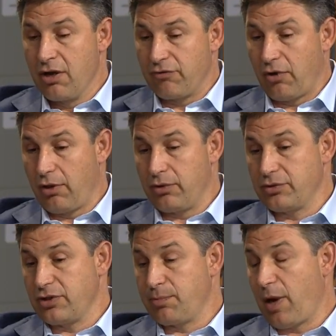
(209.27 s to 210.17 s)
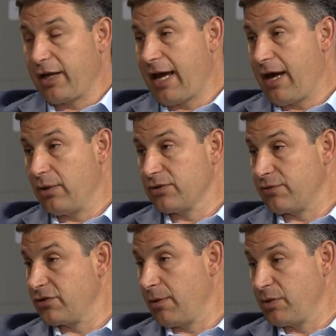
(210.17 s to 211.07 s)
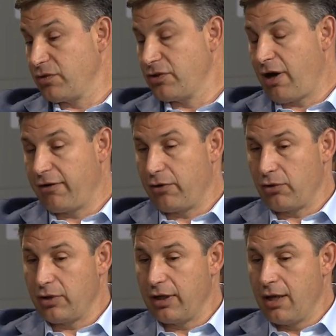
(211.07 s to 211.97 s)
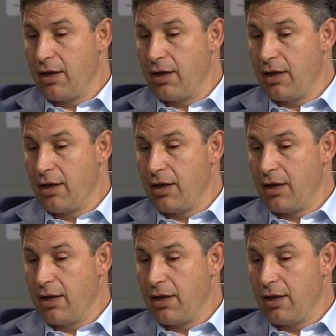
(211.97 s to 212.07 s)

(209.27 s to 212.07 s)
For others, it's buying a house. For some, it's retiring early.